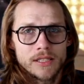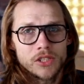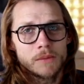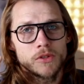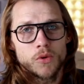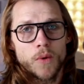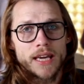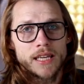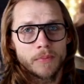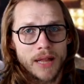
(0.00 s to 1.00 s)
In terms of the
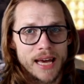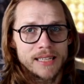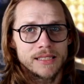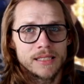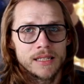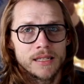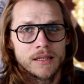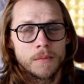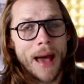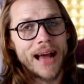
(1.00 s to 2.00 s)
way he plays,
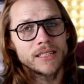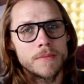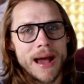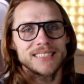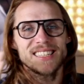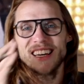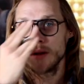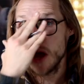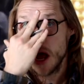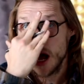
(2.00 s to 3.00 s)
back to the
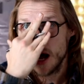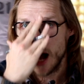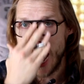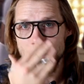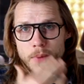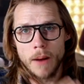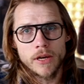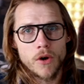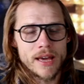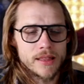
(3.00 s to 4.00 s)
basket, I'd probably
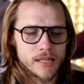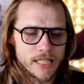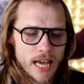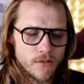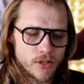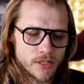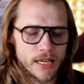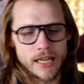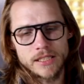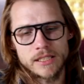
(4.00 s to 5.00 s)
go Anthony Davis.
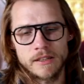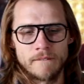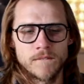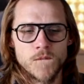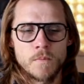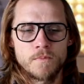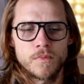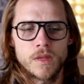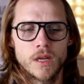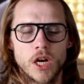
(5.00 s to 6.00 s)
I guess
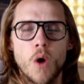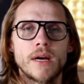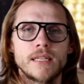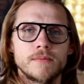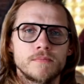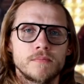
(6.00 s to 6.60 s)
going,